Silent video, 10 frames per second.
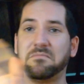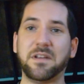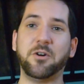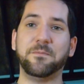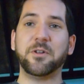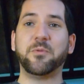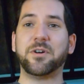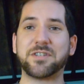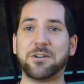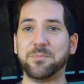hopefully
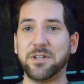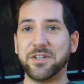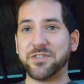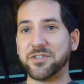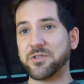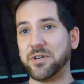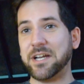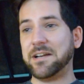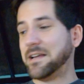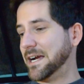once I replace the
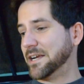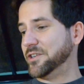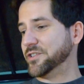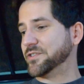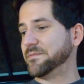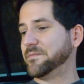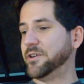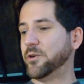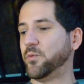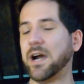screen, I can just,
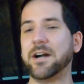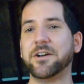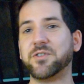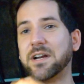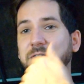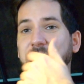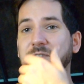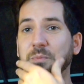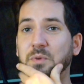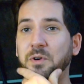wire it directly
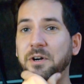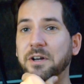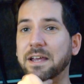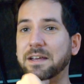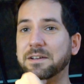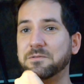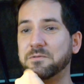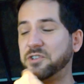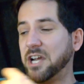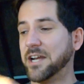to the board,
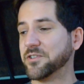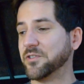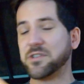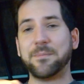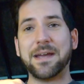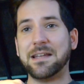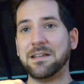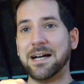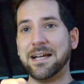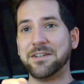change those command
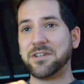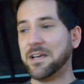lines.